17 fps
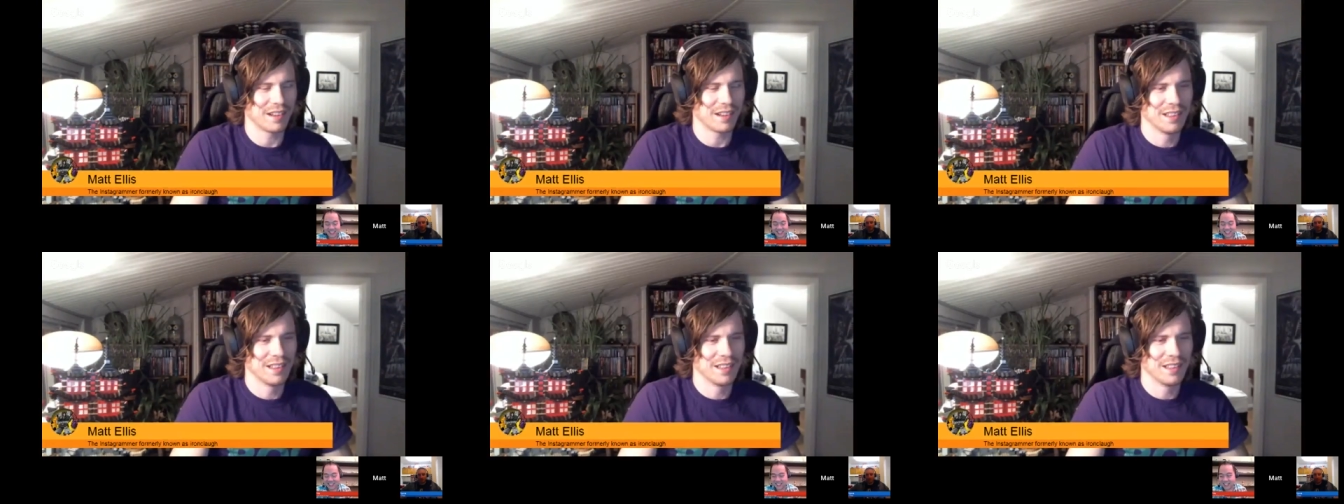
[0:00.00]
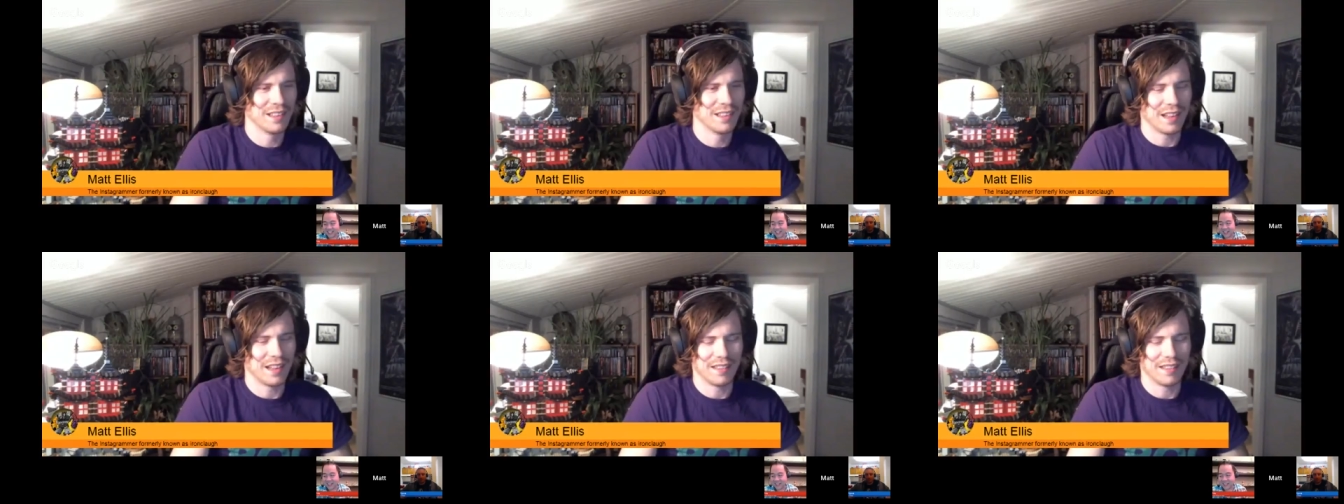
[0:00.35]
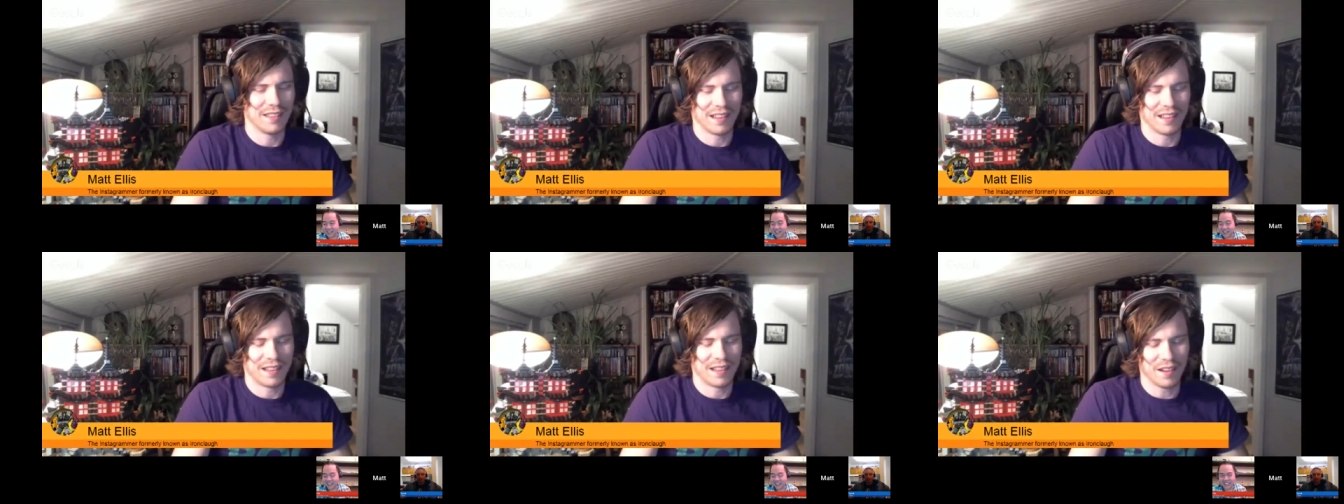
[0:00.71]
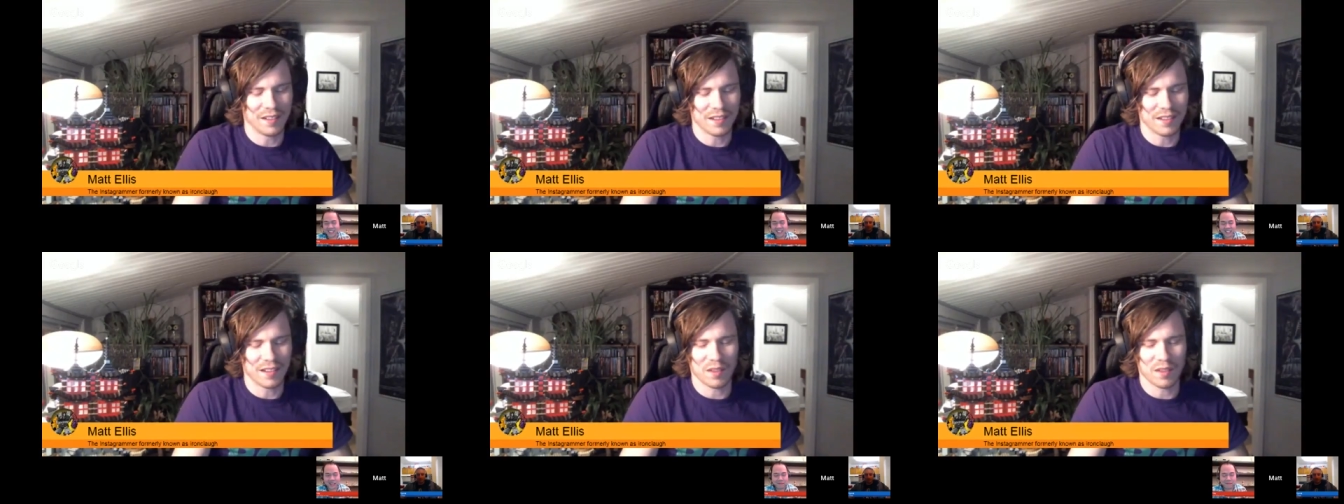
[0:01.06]
it's and he
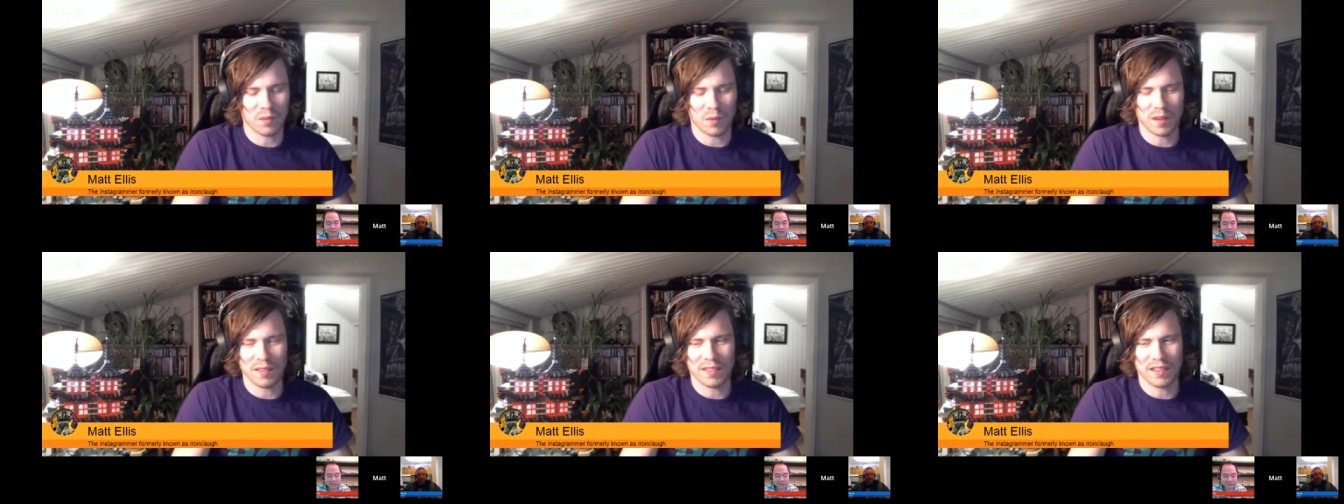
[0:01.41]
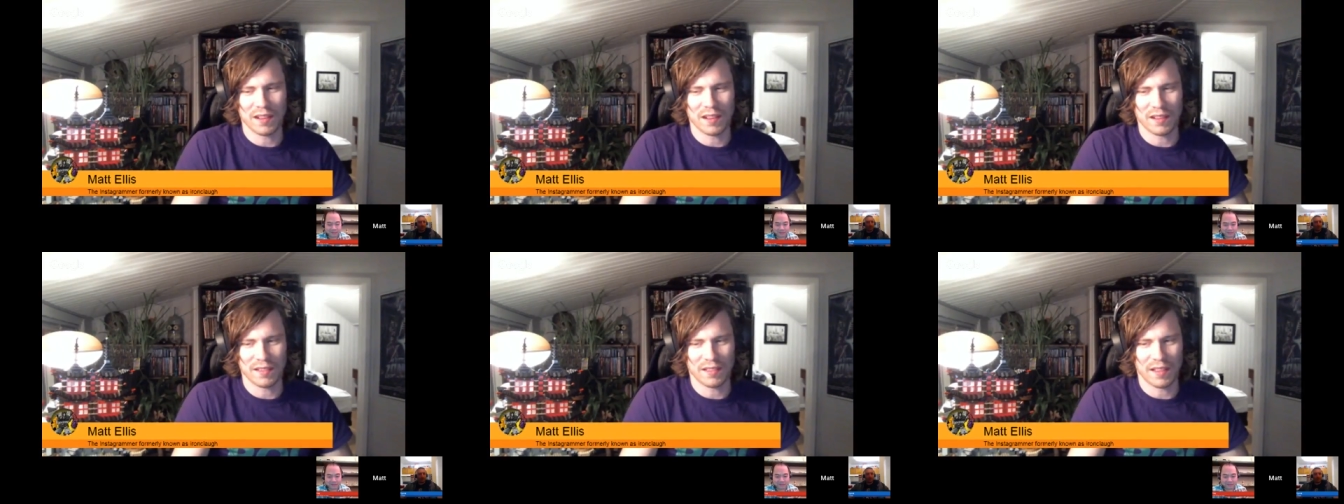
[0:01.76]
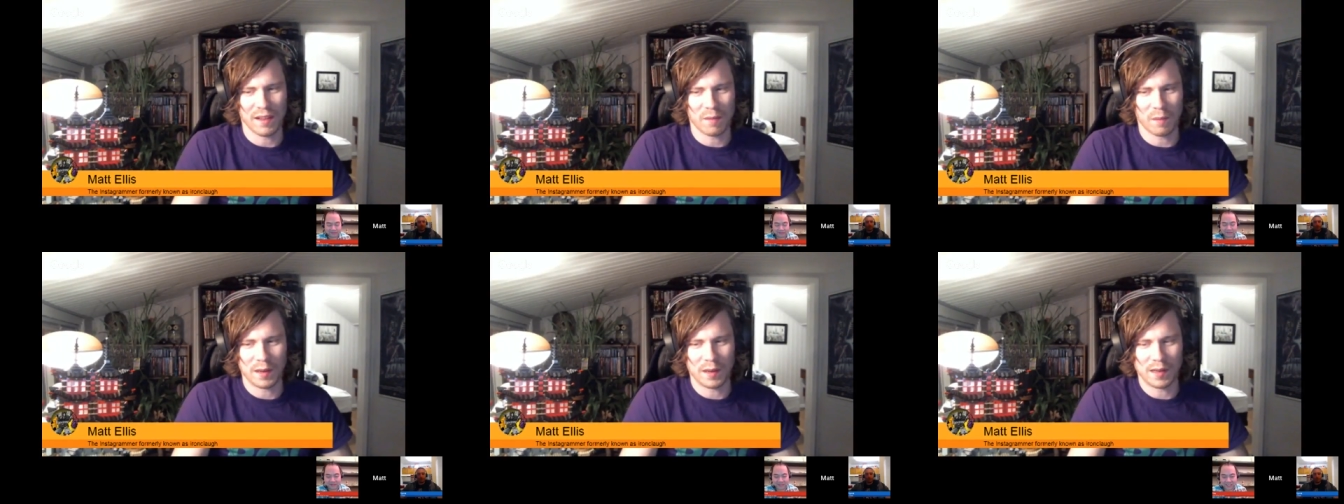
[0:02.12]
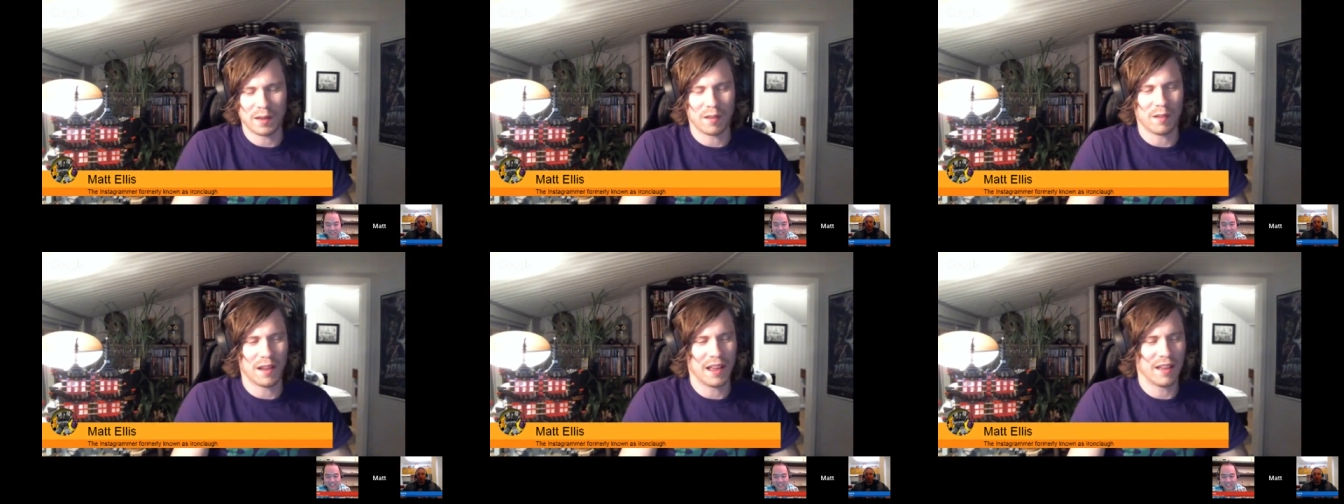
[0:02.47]
also has one thing that we
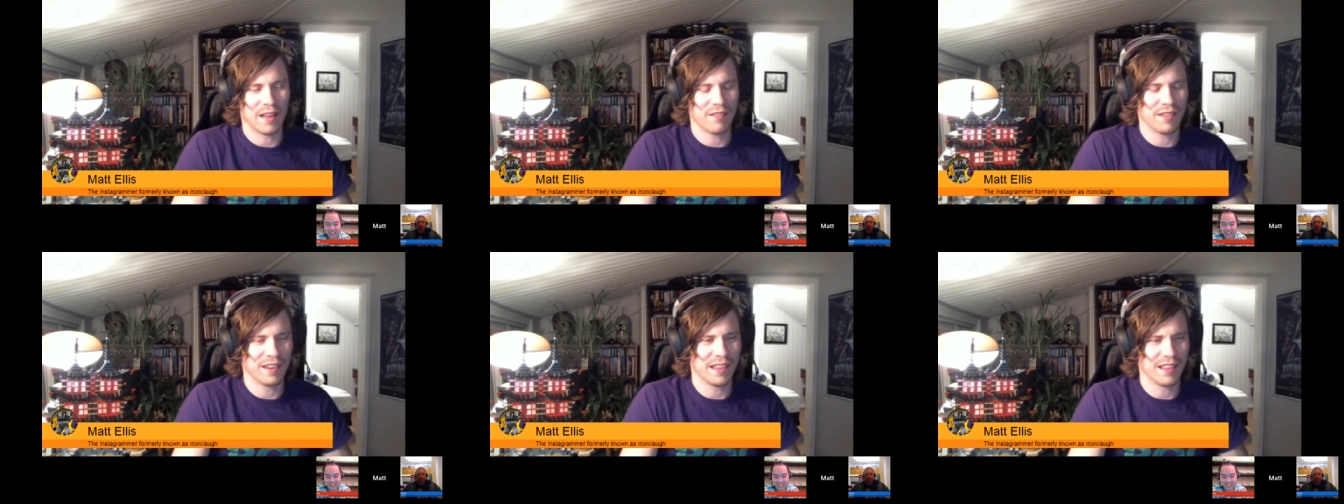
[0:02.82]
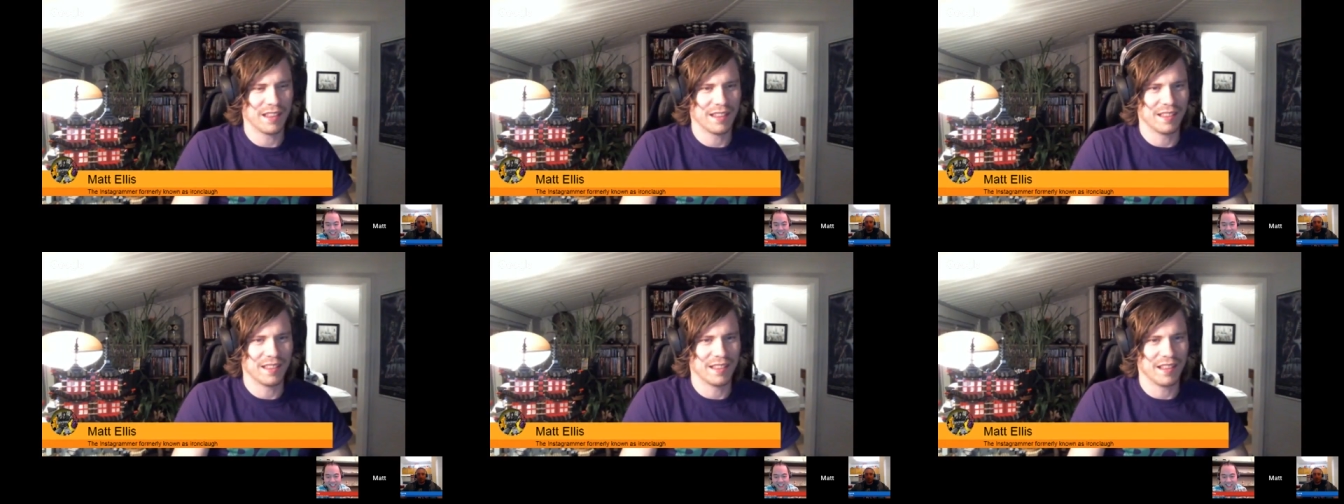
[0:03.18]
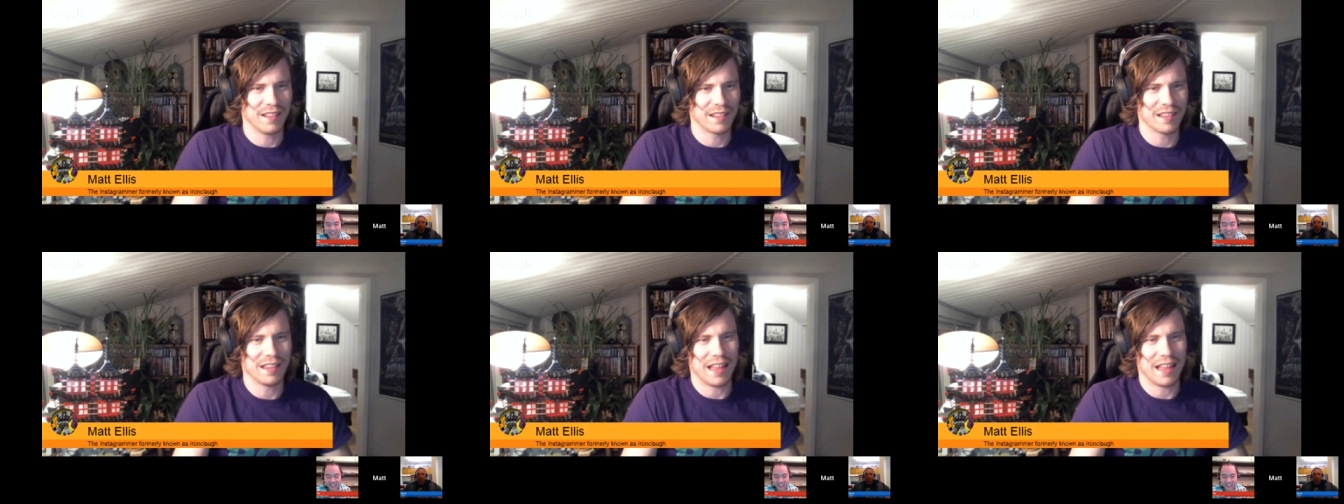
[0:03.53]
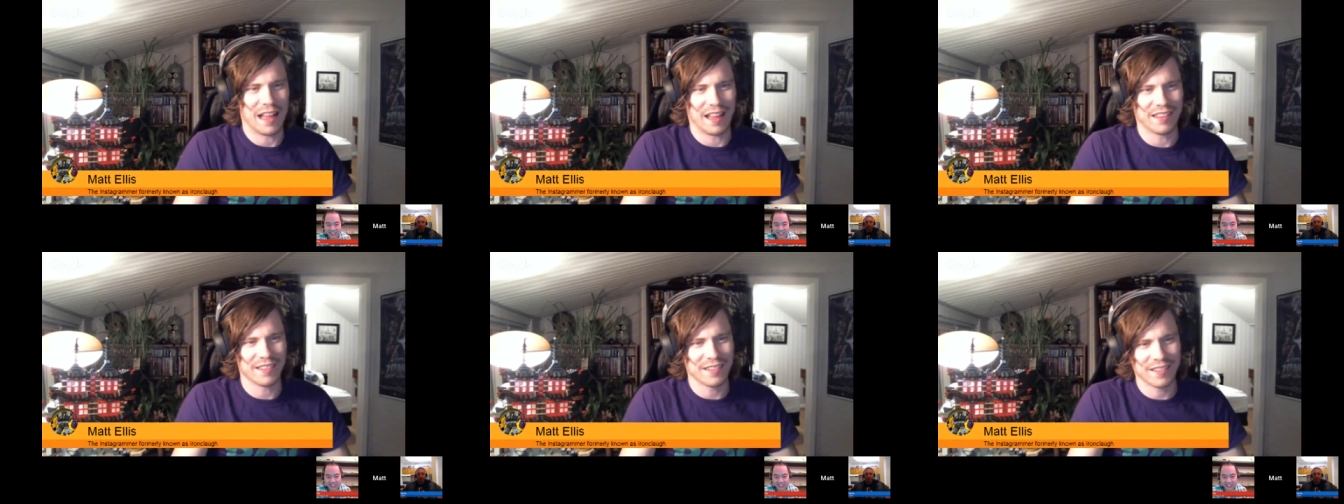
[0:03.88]
don't have in uh,
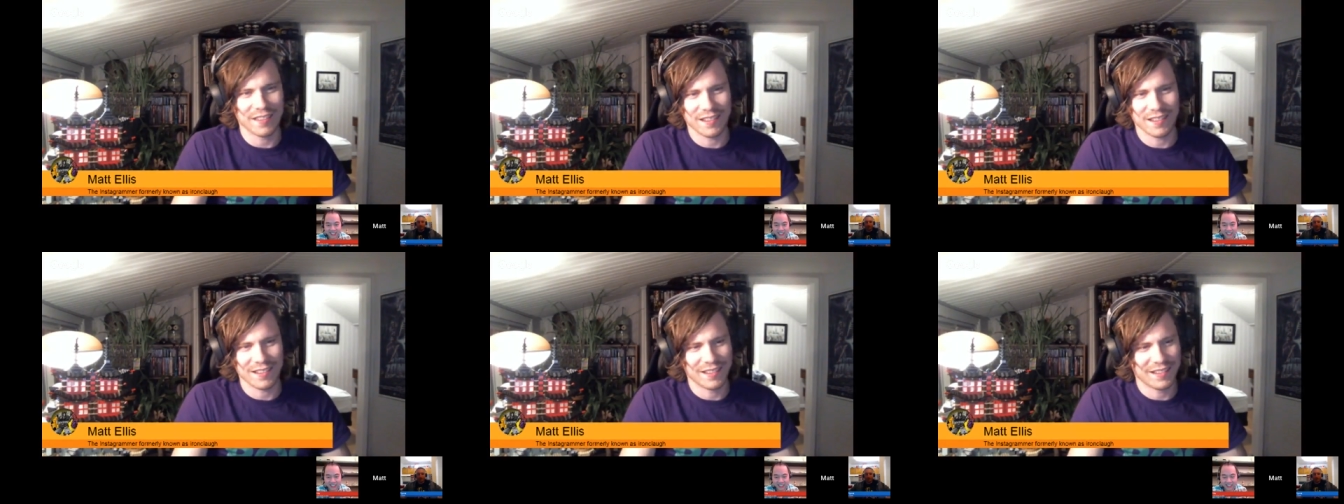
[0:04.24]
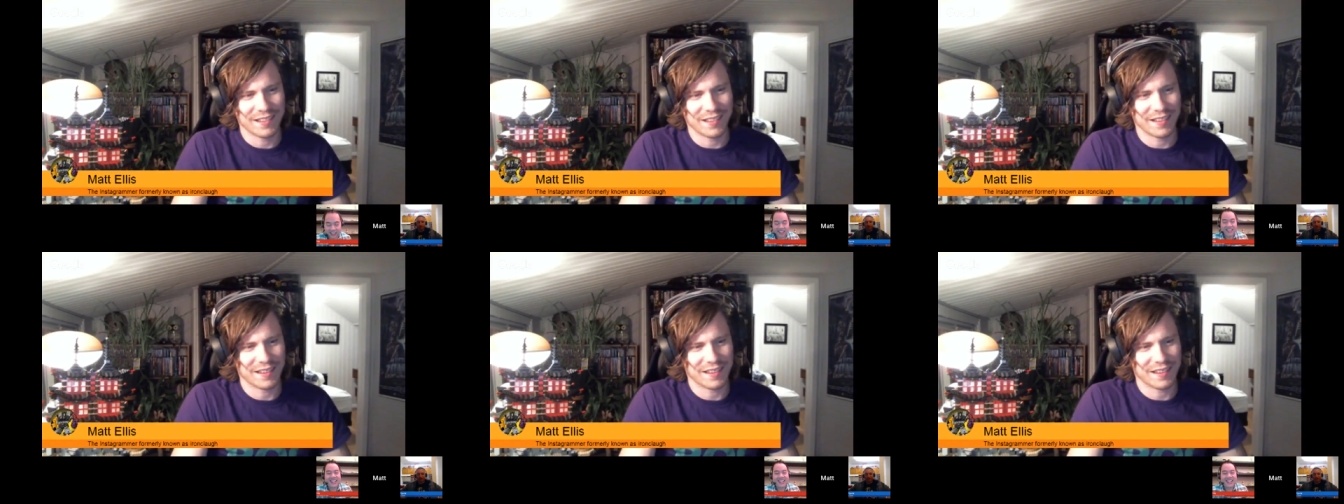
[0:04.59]
class you got